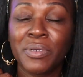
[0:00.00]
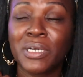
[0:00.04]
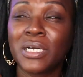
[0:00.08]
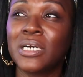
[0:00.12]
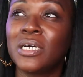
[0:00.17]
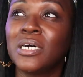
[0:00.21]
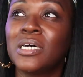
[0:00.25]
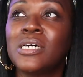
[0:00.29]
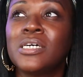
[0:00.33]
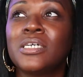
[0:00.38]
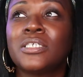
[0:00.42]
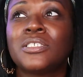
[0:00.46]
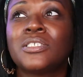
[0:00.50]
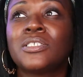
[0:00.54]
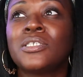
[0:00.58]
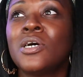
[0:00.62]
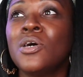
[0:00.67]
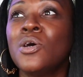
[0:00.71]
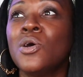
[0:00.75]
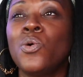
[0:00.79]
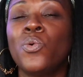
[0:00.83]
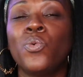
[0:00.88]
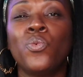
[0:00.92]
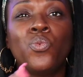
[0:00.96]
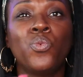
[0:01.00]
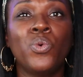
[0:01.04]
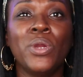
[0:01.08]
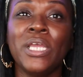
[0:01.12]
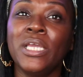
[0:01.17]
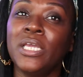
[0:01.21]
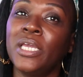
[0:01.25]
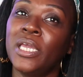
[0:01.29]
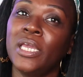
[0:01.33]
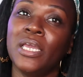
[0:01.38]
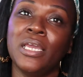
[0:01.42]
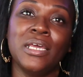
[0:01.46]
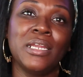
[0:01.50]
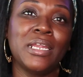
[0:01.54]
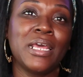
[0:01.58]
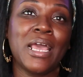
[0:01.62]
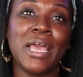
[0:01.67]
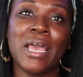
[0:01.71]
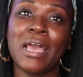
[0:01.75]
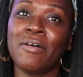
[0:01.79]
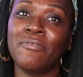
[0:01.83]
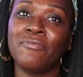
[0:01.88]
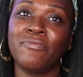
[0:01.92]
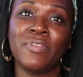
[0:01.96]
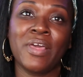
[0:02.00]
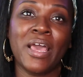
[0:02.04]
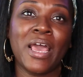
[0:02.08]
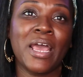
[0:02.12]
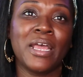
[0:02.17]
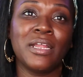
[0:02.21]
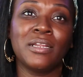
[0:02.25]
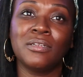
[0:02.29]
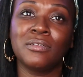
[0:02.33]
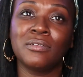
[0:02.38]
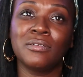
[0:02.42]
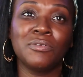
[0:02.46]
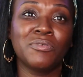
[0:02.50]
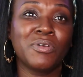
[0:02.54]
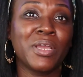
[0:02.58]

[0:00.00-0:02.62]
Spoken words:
because we can't have that.